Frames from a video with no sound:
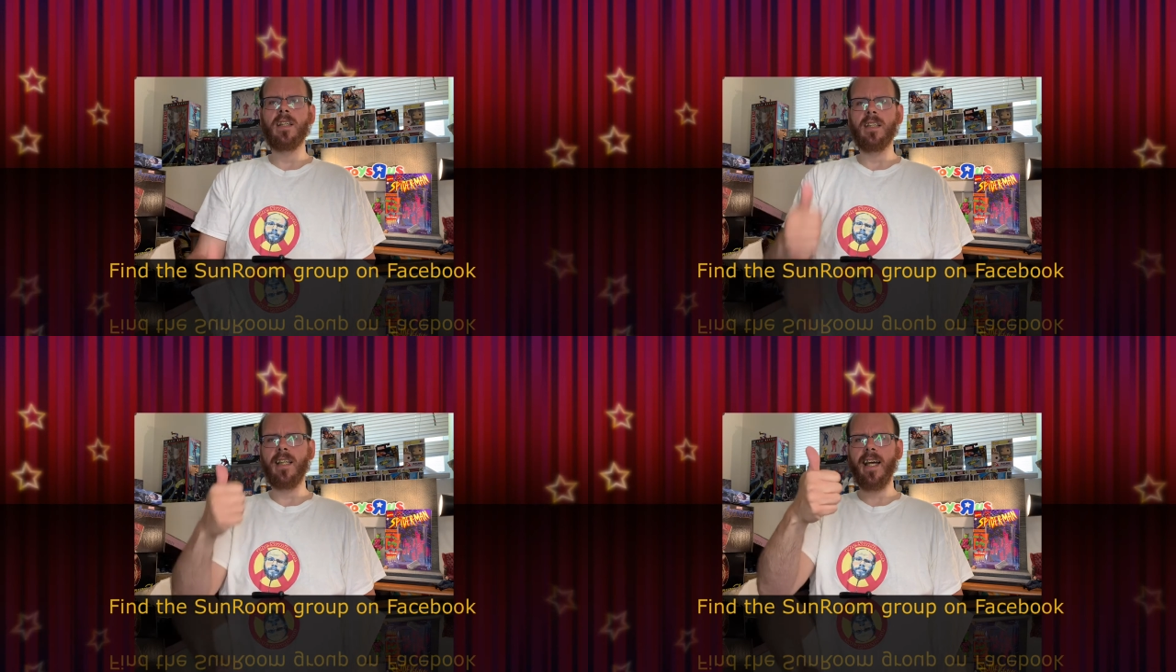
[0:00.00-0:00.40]

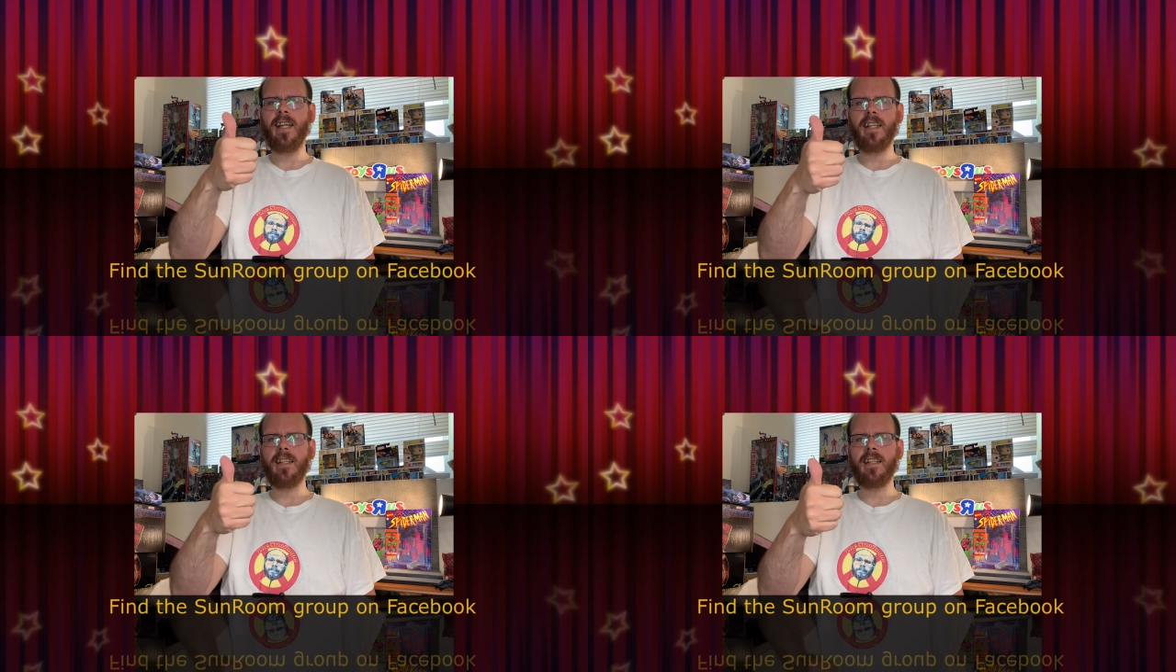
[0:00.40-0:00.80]

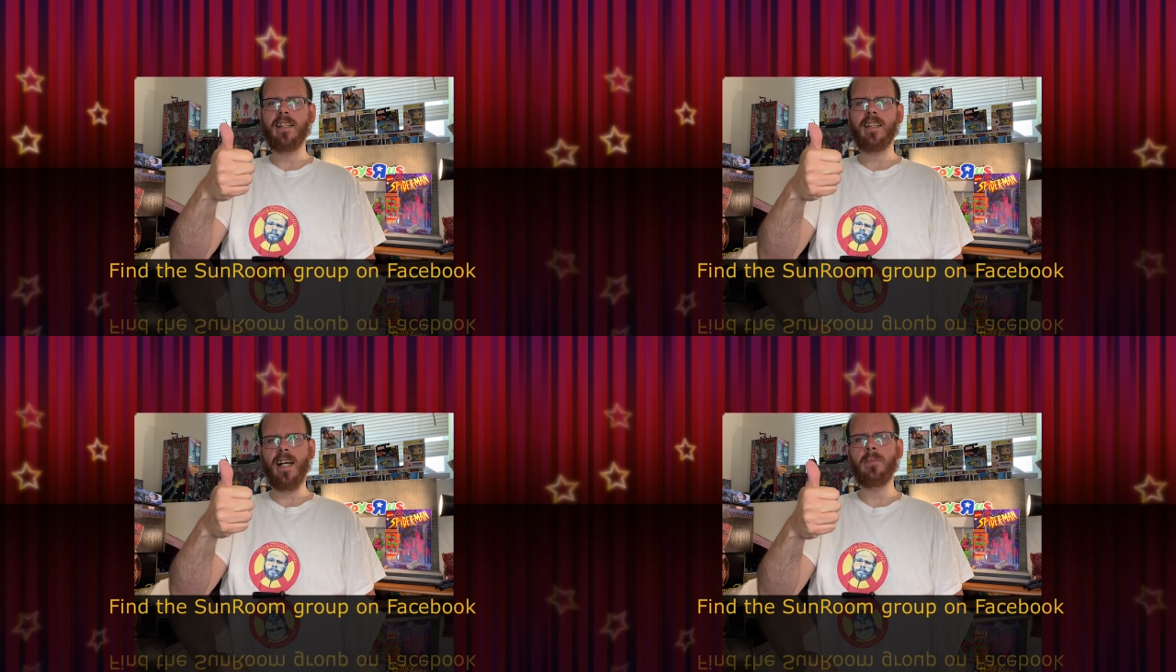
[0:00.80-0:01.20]
Like,
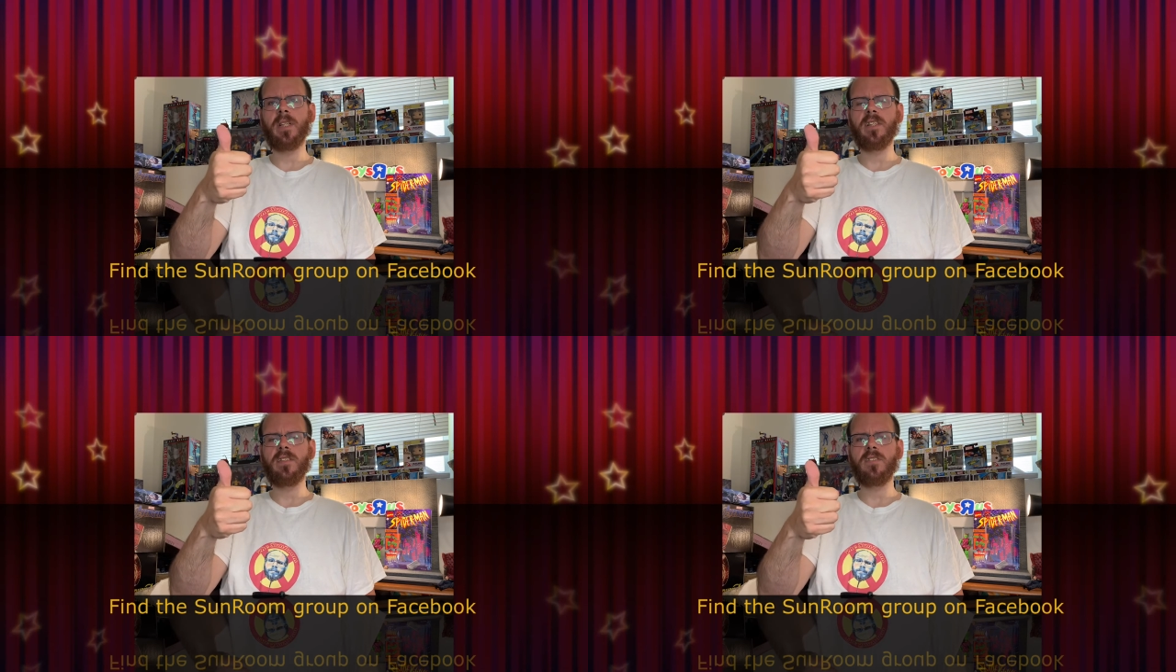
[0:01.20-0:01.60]

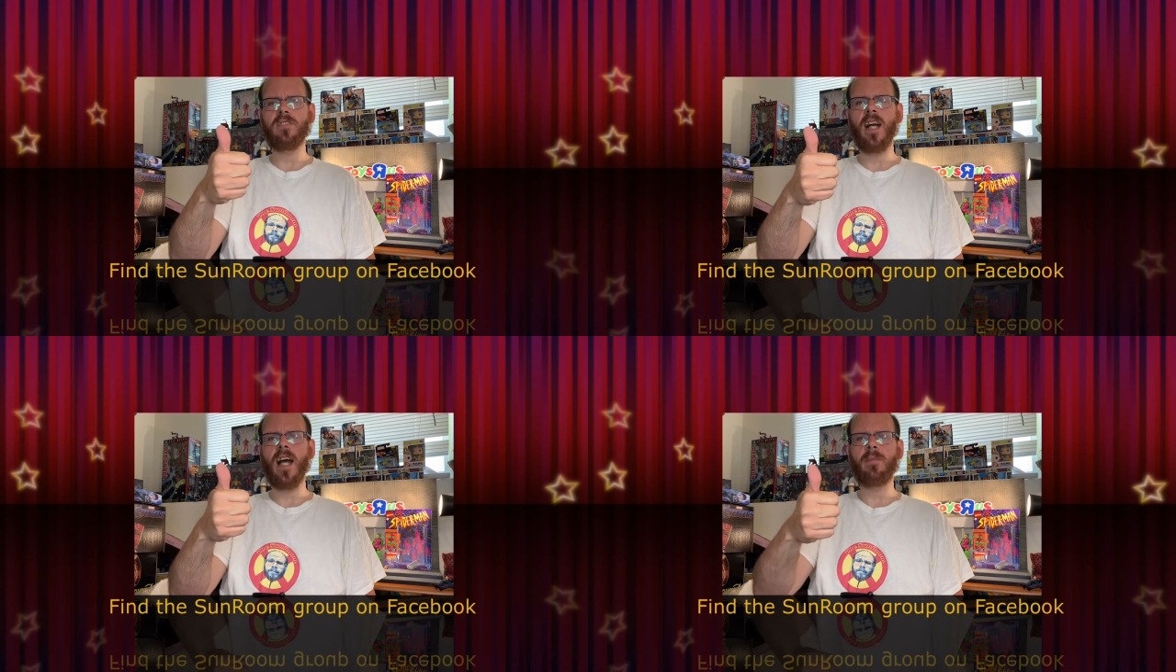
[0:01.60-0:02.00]
Comment,
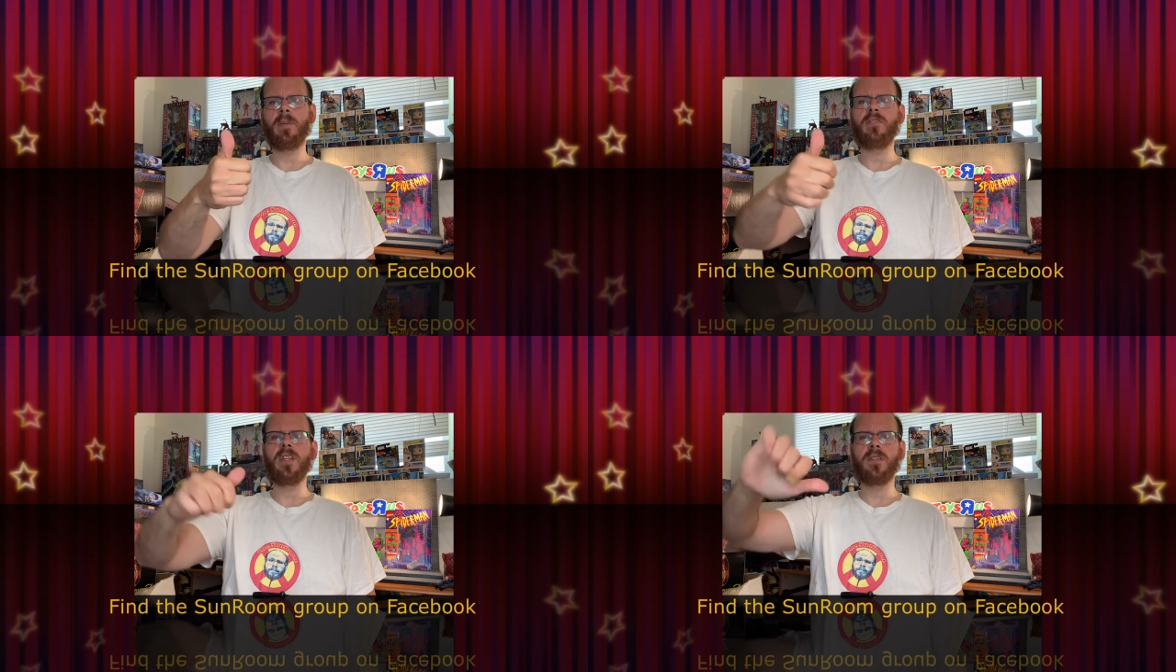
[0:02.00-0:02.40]
describe.
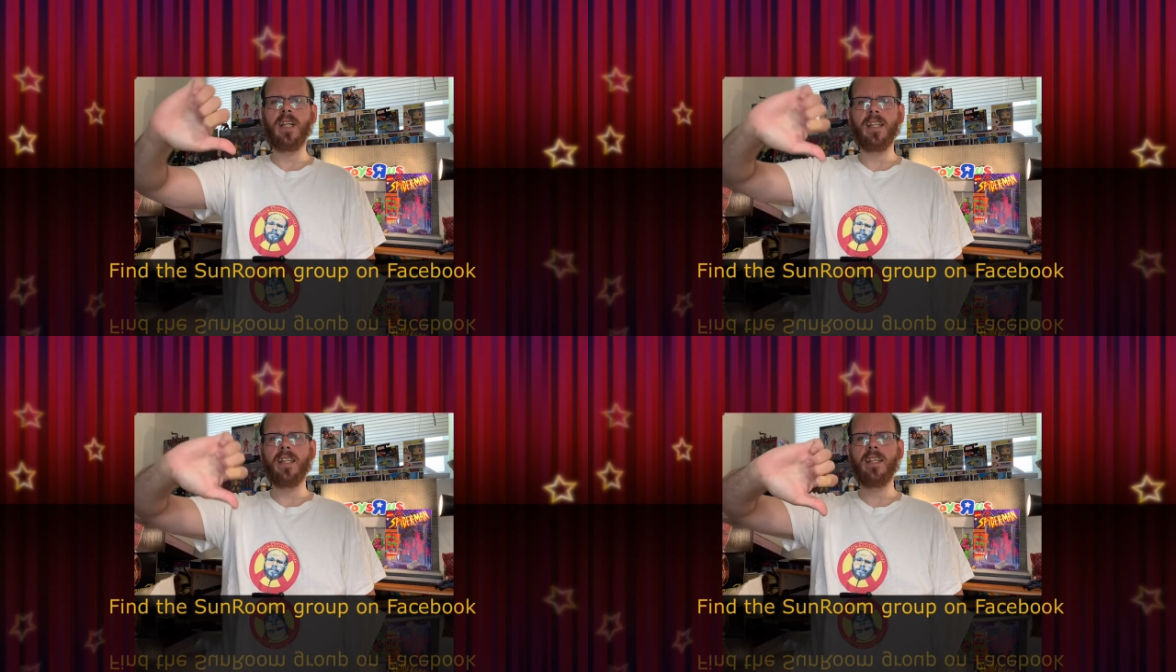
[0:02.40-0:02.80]
If you don't
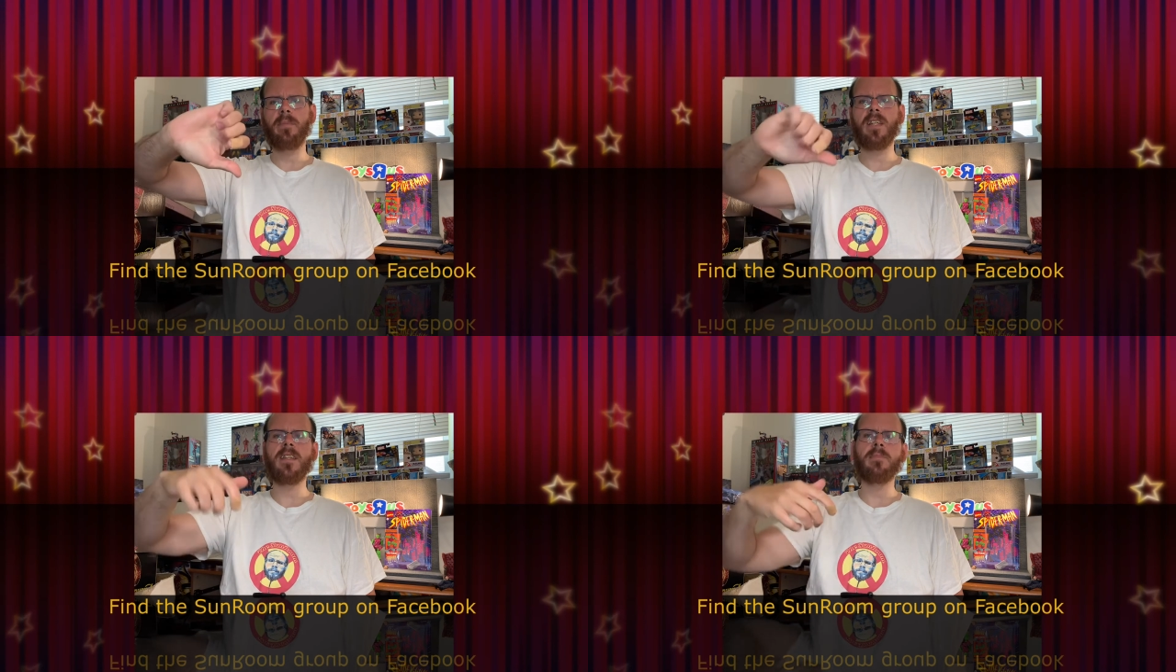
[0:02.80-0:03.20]
like it, give
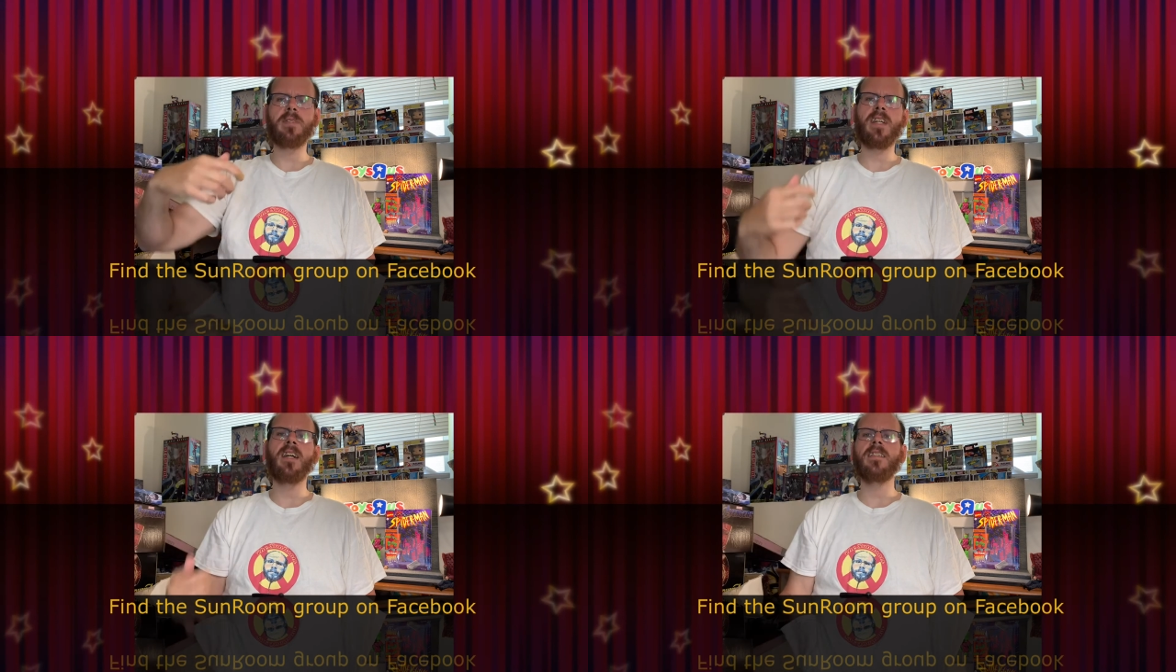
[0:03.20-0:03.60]
me a
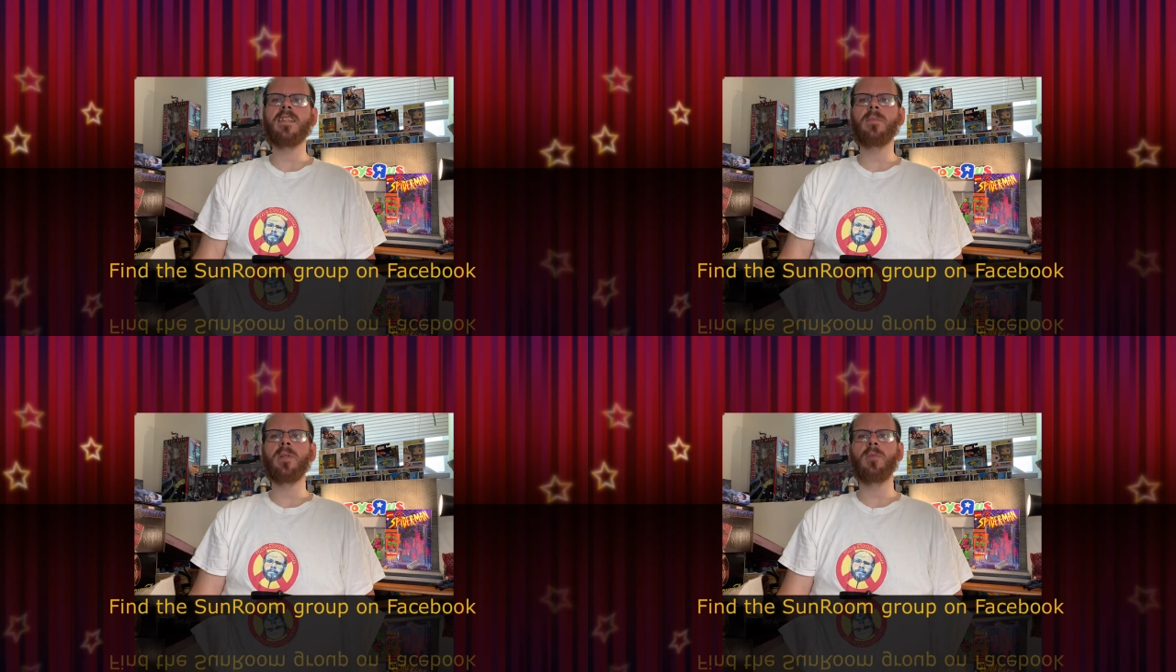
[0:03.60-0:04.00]
thumbs down and
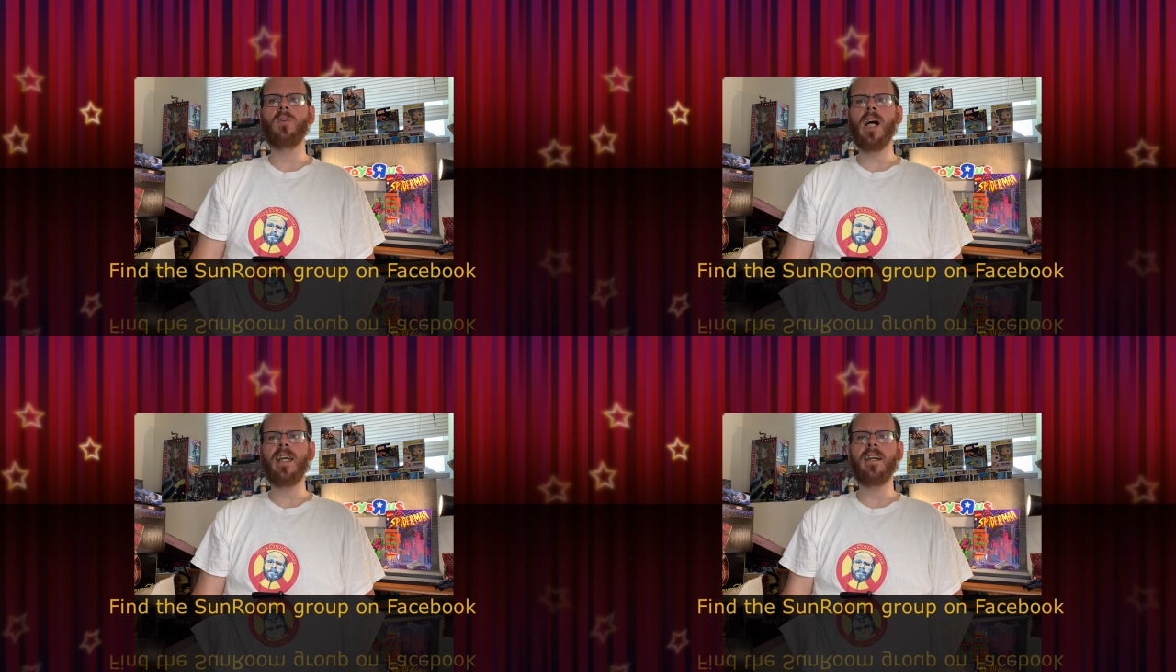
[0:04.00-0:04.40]
tell me
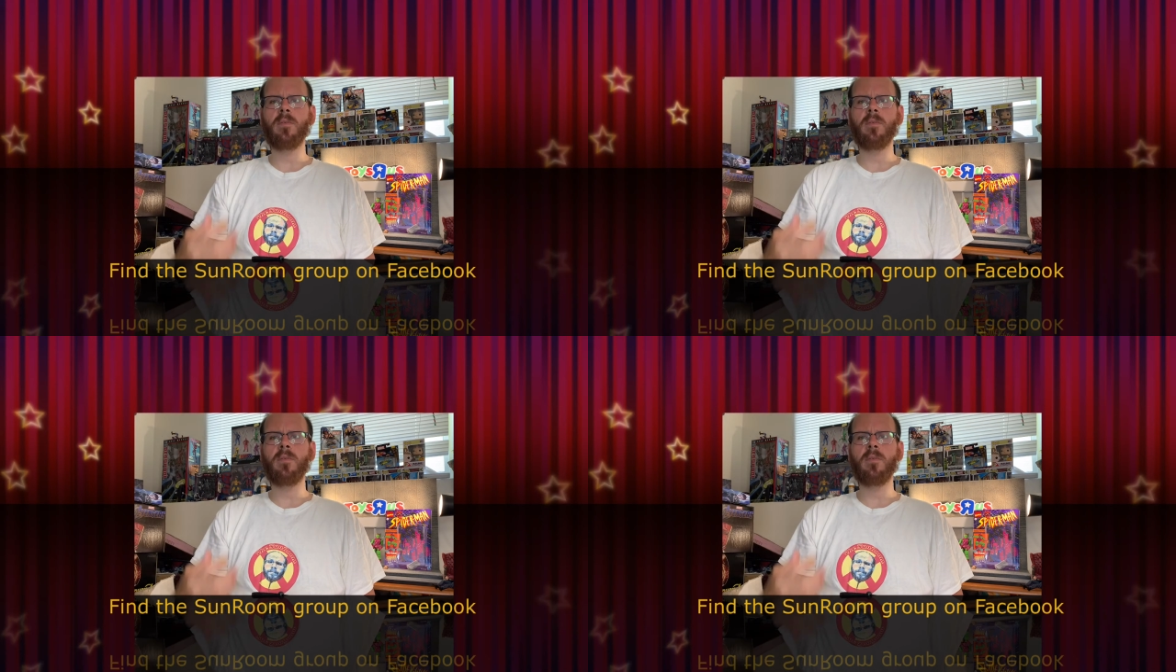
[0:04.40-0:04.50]
why.